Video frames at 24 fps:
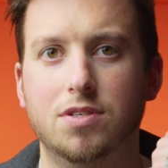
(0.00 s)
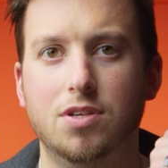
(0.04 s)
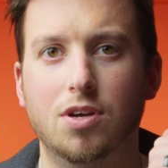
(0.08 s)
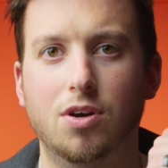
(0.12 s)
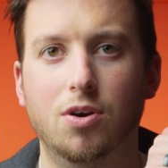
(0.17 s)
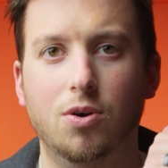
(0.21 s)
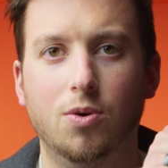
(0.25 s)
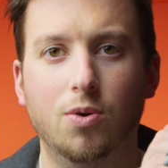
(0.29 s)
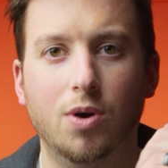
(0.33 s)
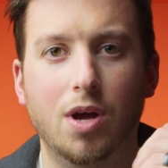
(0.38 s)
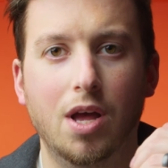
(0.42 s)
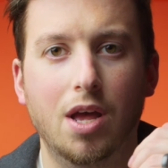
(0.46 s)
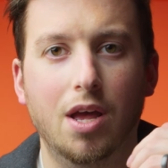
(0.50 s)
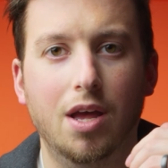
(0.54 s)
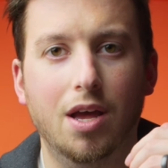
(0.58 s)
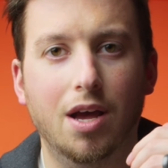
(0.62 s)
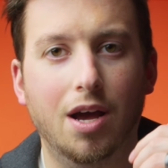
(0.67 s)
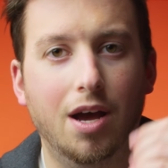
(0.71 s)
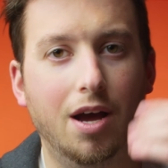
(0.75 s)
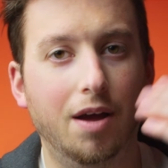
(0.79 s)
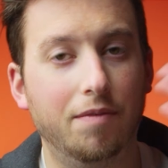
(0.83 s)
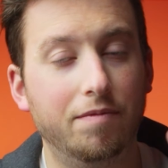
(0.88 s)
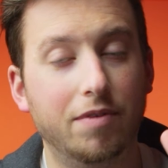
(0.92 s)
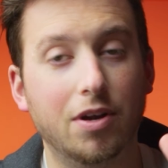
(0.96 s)
So
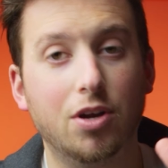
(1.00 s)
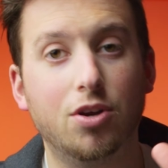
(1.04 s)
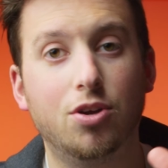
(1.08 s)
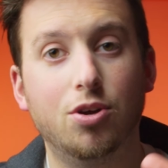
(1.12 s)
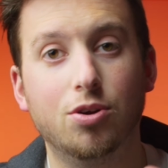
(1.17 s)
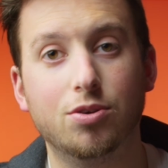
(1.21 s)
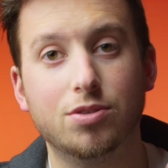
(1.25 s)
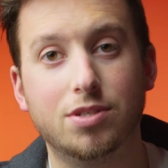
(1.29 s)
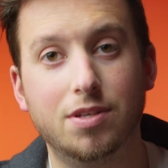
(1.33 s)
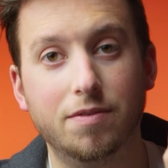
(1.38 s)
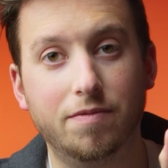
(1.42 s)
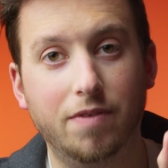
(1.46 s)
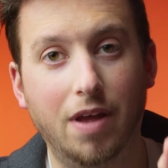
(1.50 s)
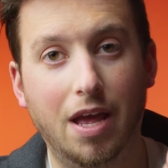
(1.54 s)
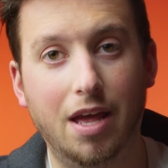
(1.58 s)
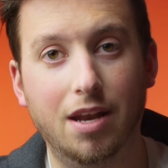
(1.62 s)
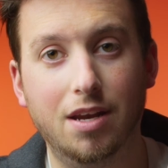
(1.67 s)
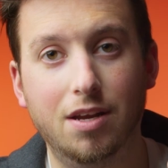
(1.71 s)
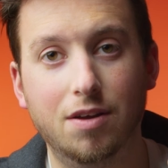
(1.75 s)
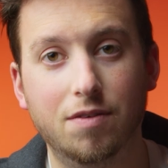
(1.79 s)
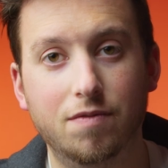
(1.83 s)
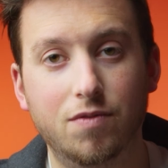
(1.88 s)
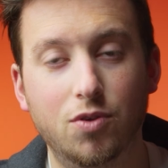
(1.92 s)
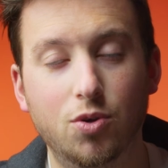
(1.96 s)
uh, I'm very curious if
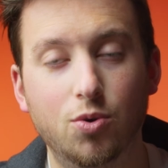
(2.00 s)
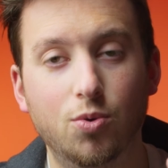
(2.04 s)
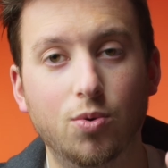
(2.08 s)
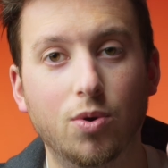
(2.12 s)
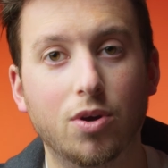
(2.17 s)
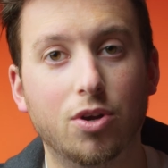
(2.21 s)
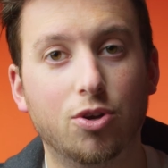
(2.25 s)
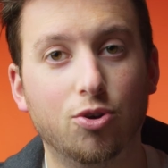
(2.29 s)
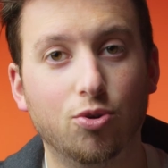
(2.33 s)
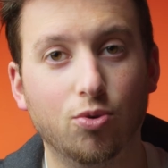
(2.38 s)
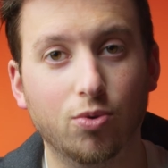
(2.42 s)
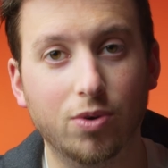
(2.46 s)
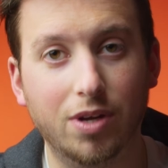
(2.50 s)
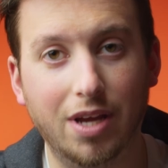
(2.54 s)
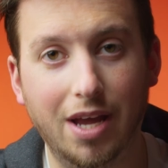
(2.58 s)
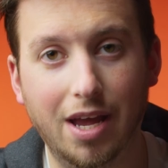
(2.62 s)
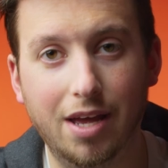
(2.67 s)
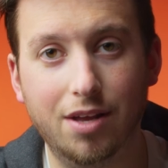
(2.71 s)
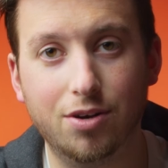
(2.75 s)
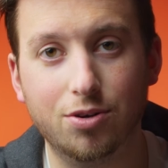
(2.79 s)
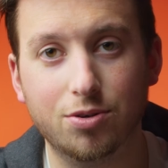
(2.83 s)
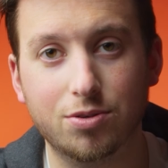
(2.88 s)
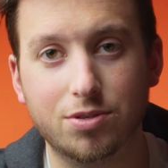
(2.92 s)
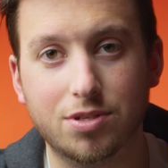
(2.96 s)
any of you
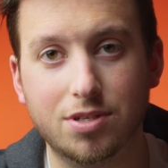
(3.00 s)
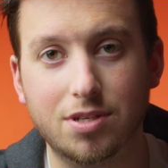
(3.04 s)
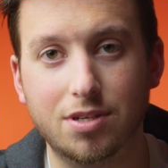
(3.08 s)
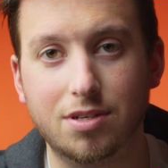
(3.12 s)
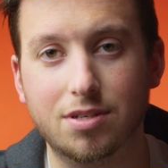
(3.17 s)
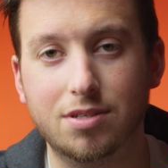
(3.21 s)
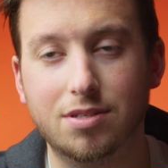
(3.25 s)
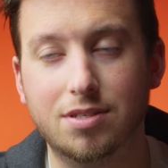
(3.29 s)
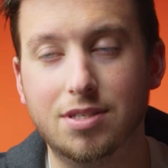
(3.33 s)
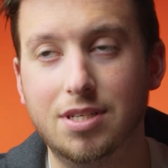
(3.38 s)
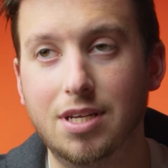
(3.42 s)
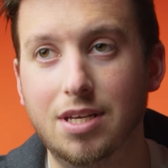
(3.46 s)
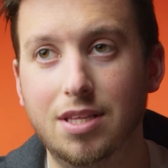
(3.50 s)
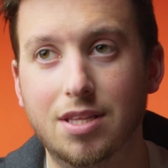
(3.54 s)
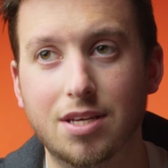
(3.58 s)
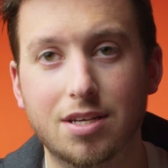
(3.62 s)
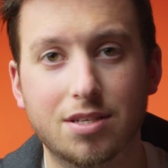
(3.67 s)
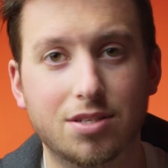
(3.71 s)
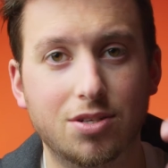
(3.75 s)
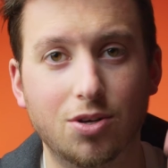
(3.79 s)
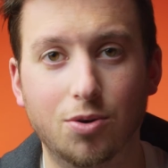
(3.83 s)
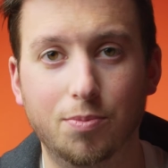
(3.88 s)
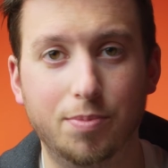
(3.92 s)
creators see this.